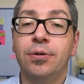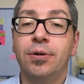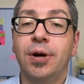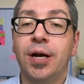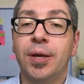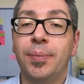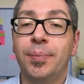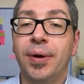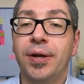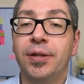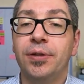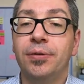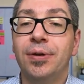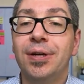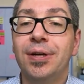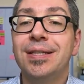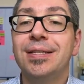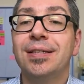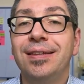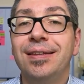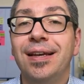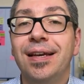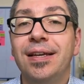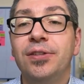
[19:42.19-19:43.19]
or
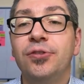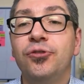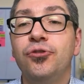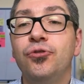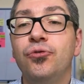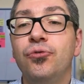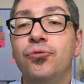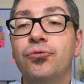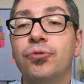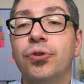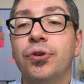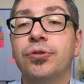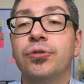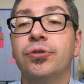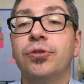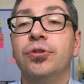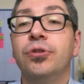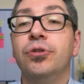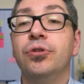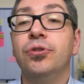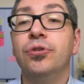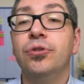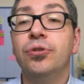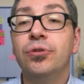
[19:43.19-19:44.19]
iPadOS tend to
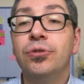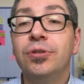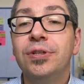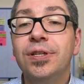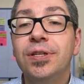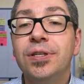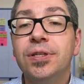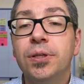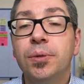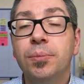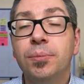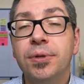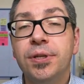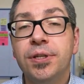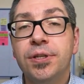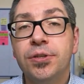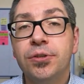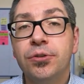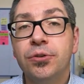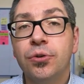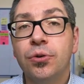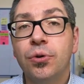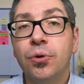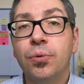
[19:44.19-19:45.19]
run noticeably
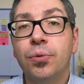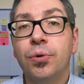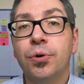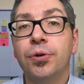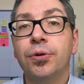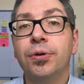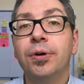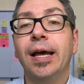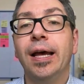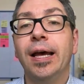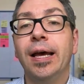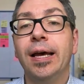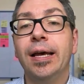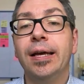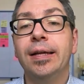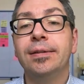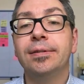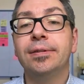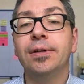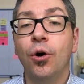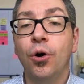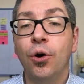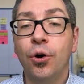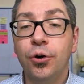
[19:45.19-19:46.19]
slower
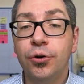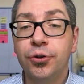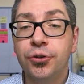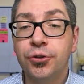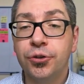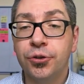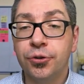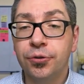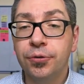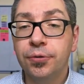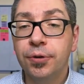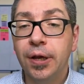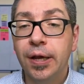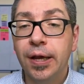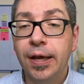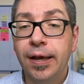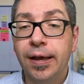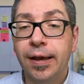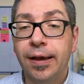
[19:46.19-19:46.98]
and hotter.